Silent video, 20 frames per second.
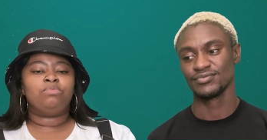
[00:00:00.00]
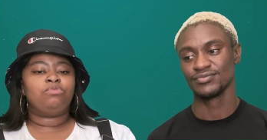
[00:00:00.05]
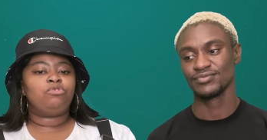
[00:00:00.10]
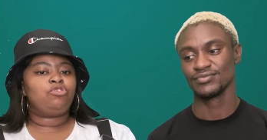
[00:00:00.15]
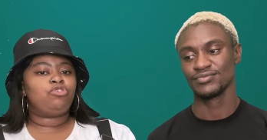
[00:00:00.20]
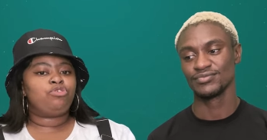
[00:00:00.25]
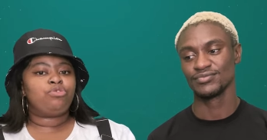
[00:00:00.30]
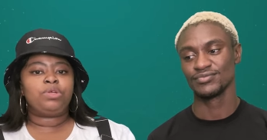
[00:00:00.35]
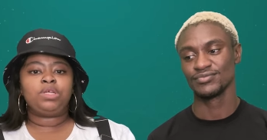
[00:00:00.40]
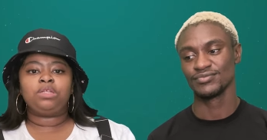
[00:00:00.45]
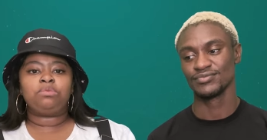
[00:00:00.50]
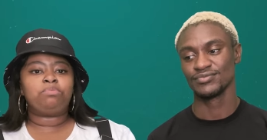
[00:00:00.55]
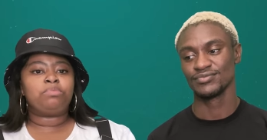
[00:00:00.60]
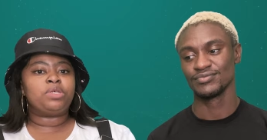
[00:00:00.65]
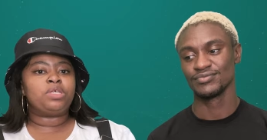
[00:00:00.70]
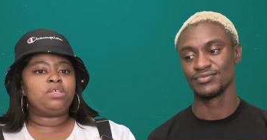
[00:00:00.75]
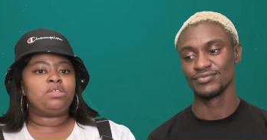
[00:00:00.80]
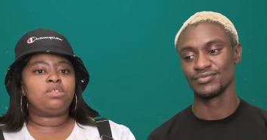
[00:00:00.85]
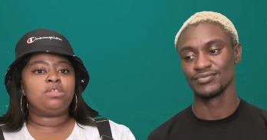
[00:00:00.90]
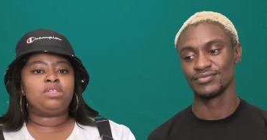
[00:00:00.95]

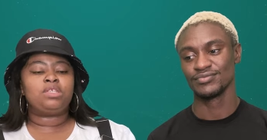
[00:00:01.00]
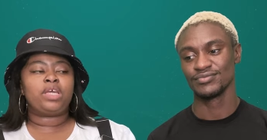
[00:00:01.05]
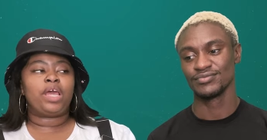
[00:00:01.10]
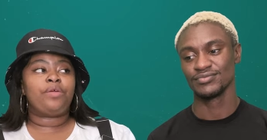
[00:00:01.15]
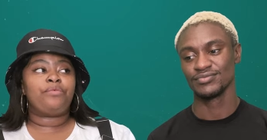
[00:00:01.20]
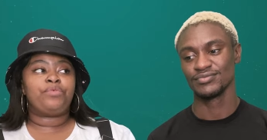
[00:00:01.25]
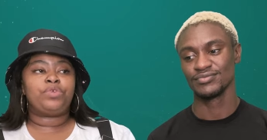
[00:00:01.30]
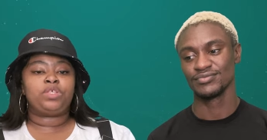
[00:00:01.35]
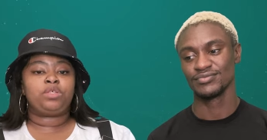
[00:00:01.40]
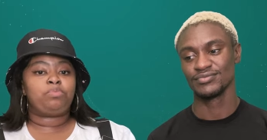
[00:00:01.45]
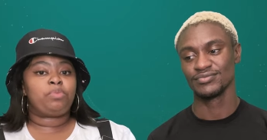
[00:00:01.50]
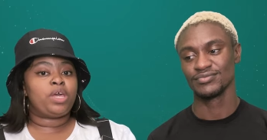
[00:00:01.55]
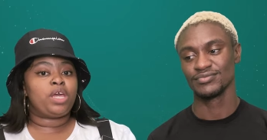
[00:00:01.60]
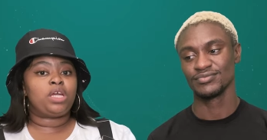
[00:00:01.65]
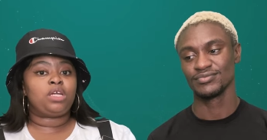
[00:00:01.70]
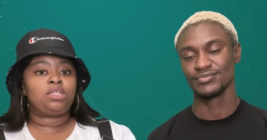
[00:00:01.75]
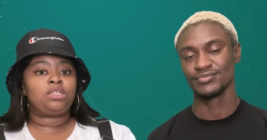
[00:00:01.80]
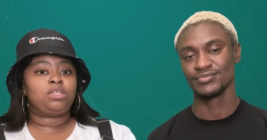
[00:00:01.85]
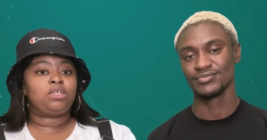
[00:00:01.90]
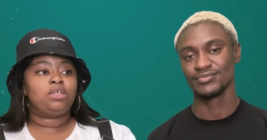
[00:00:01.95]
Speaker 1: treatment and
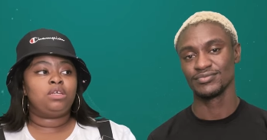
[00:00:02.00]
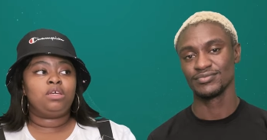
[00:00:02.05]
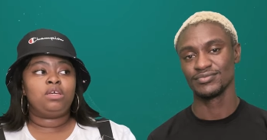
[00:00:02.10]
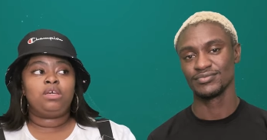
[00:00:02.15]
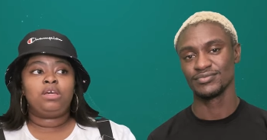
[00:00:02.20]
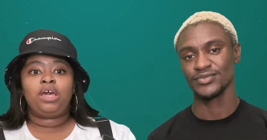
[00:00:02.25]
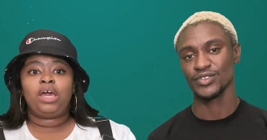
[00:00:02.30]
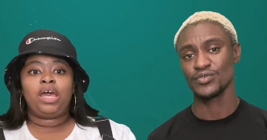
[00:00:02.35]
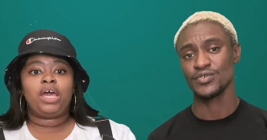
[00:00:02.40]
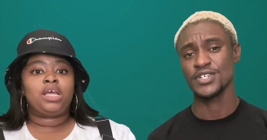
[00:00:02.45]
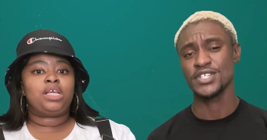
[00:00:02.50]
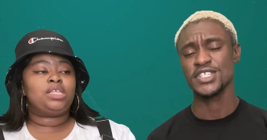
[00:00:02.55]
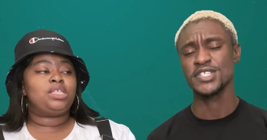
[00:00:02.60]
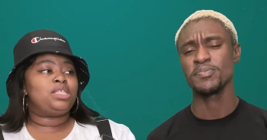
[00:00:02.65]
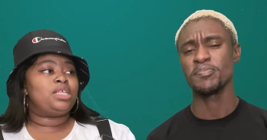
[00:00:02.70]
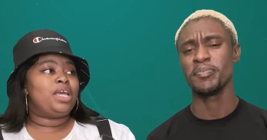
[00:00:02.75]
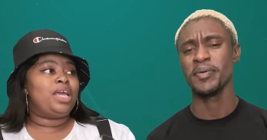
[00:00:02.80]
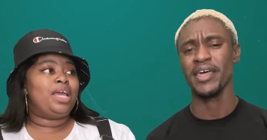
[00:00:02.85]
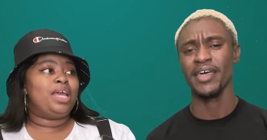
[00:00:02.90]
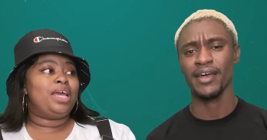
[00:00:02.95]
respect,
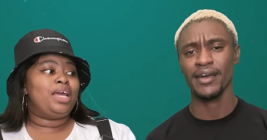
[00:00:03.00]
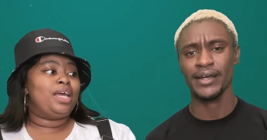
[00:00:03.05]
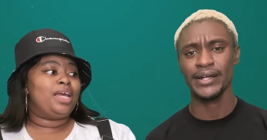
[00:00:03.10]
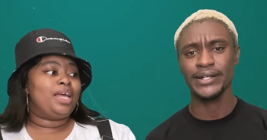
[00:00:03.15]
respect.